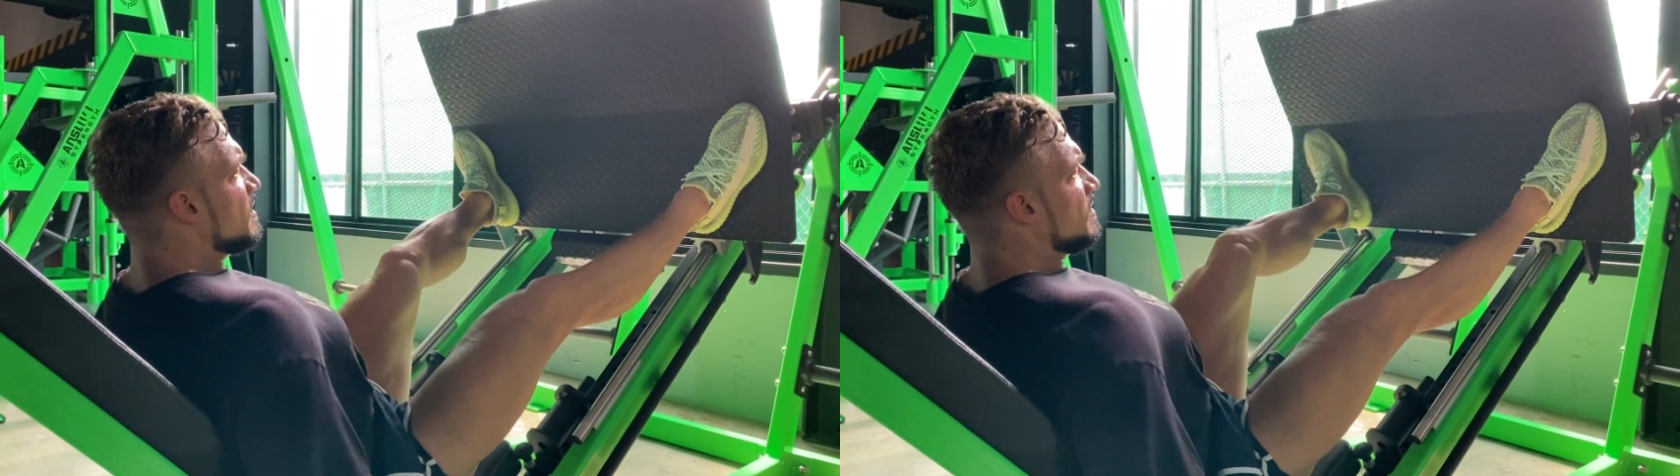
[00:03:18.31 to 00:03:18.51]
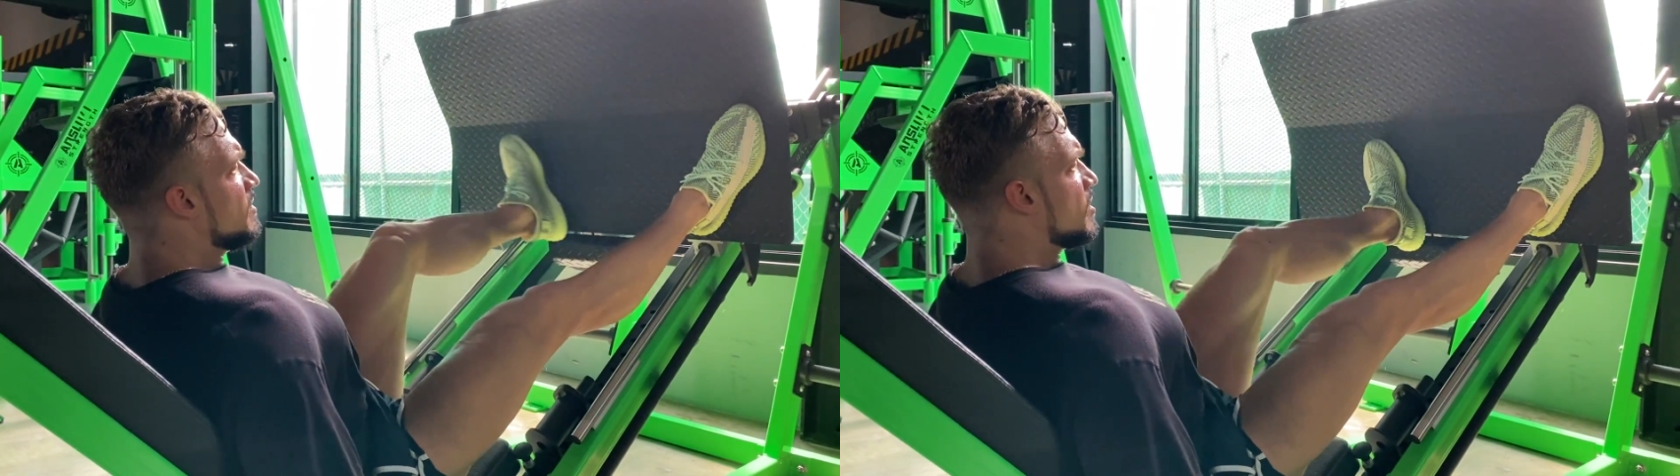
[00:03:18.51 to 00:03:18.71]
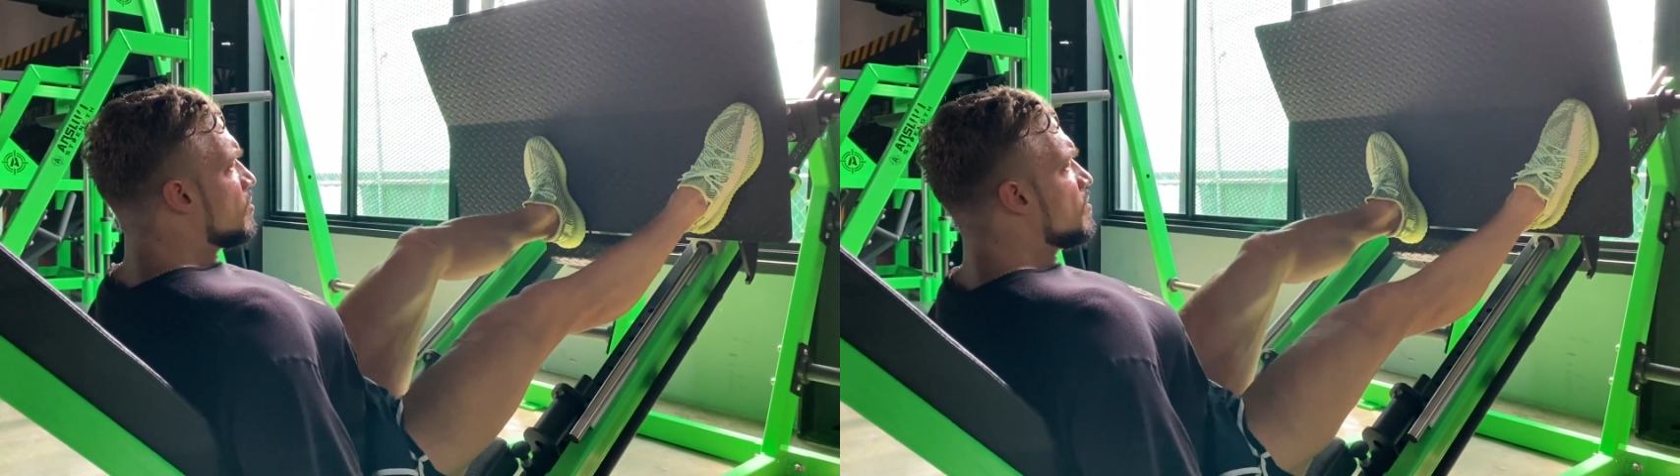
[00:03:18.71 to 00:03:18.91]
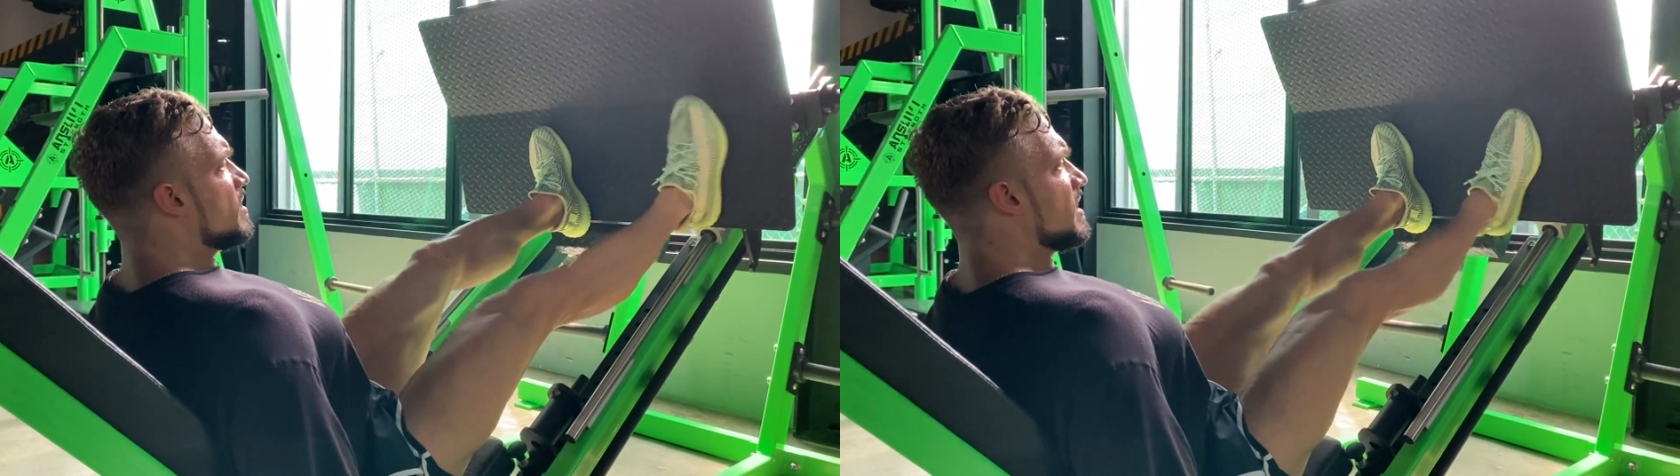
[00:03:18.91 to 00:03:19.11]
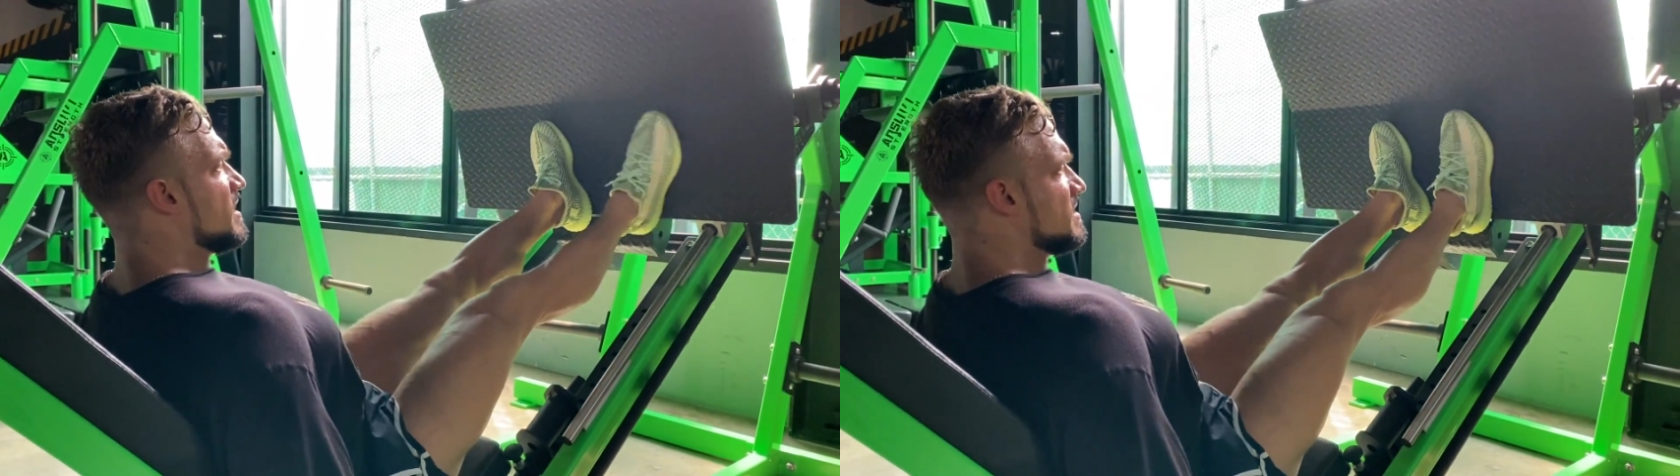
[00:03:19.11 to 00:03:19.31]
low
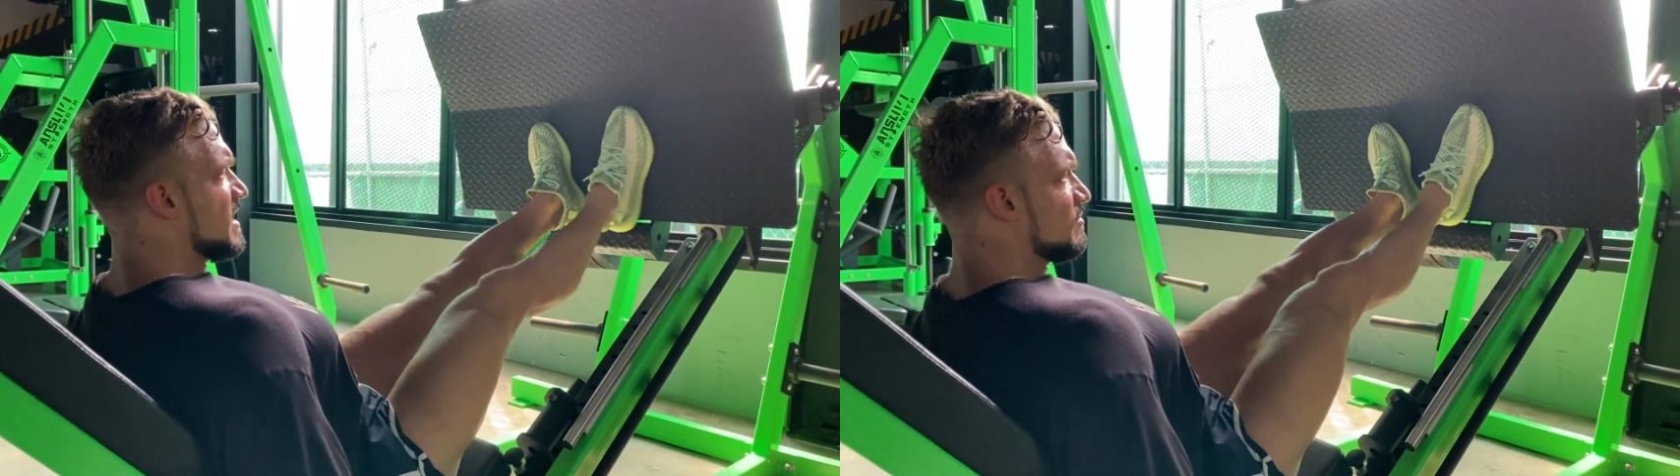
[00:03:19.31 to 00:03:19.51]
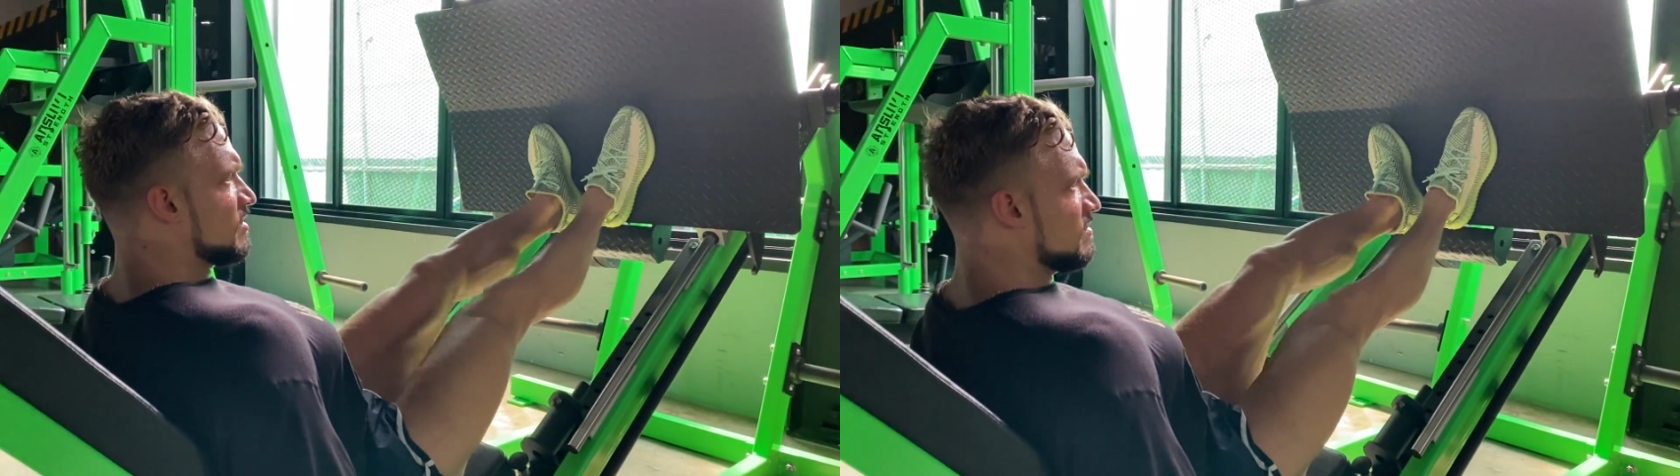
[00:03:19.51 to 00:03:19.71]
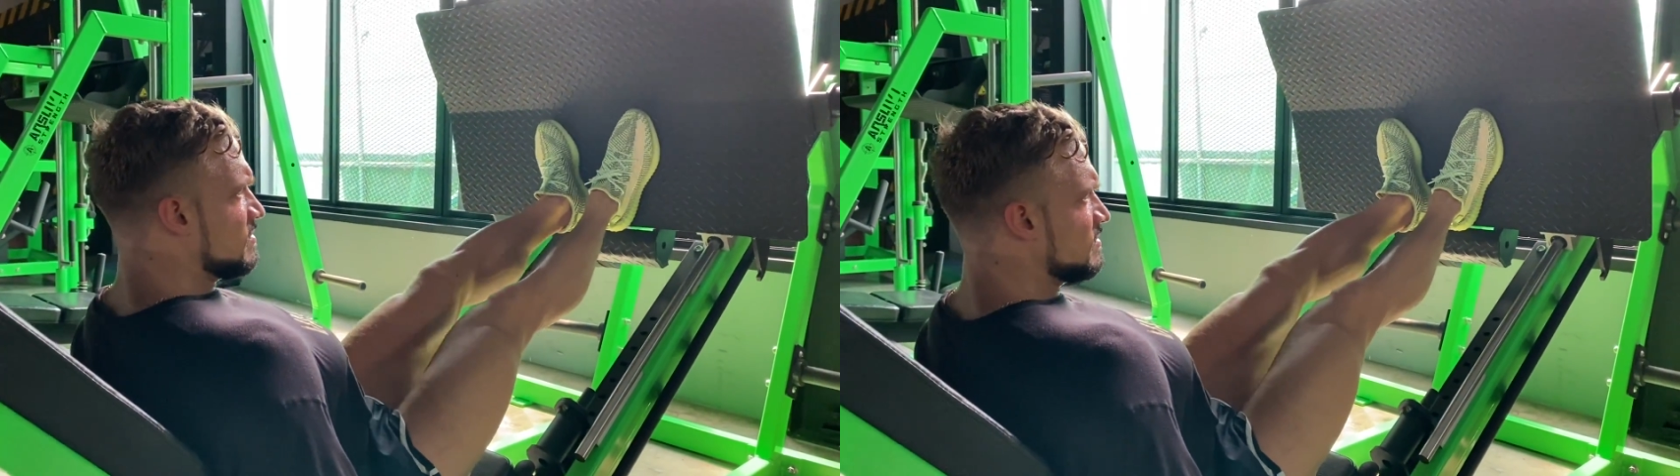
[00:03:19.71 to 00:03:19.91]
and narrow.